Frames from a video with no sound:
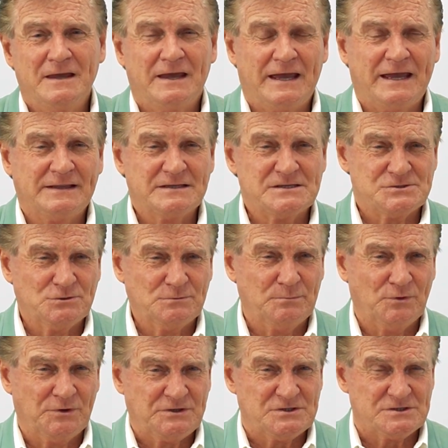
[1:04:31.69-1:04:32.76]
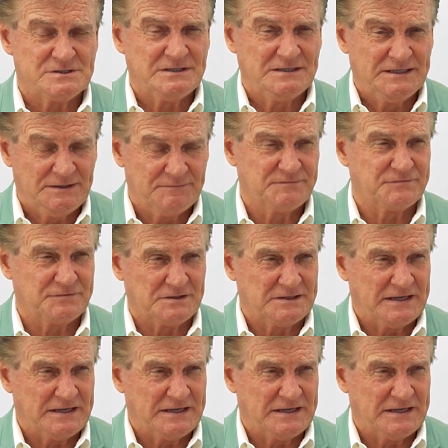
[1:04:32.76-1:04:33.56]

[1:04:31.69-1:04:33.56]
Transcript: And this little boy just lived for the